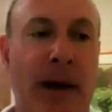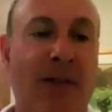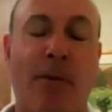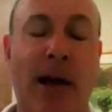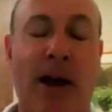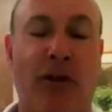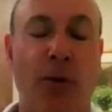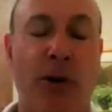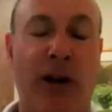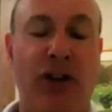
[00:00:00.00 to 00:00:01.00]
Have a manner of
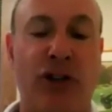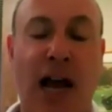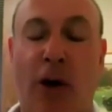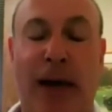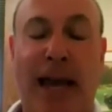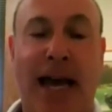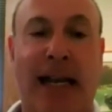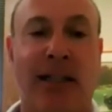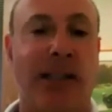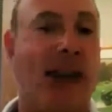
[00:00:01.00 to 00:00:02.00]
communication. Now, again,
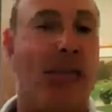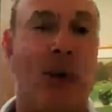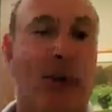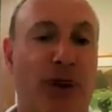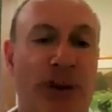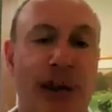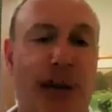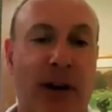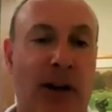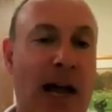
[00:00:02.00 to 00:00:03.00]
it's not perfect in
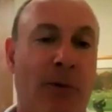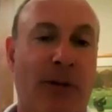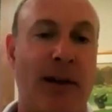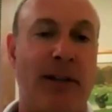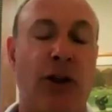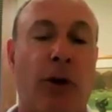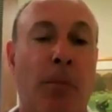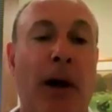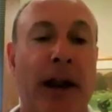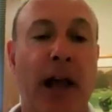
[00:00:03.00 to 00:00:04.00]
every collaborative case either,
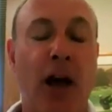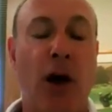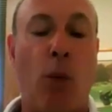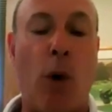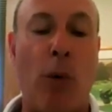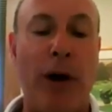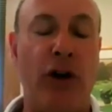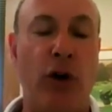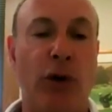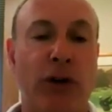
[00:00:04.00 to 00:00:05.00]
but what we
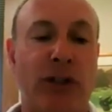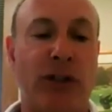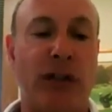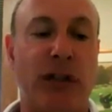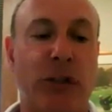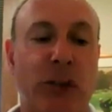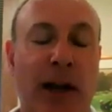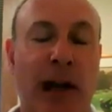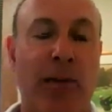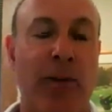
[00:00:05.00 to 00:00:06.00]
do is we
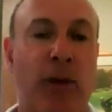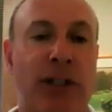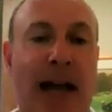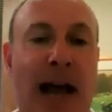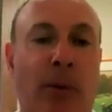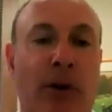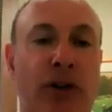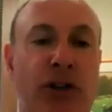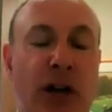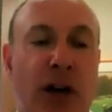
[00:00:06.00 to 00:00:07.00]
allow them to
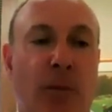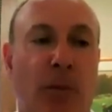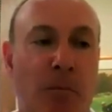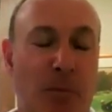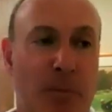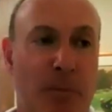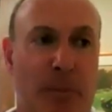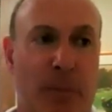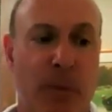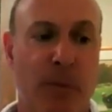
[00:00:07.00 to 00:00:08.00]
establish
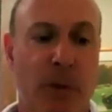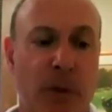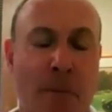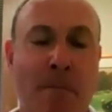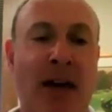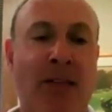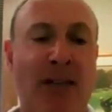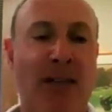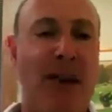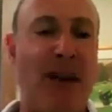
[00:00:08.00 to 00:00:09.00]
the method
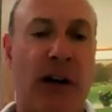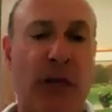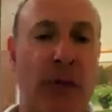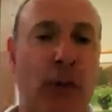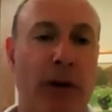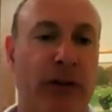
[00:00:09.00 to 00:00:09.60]
that they're comfortable with.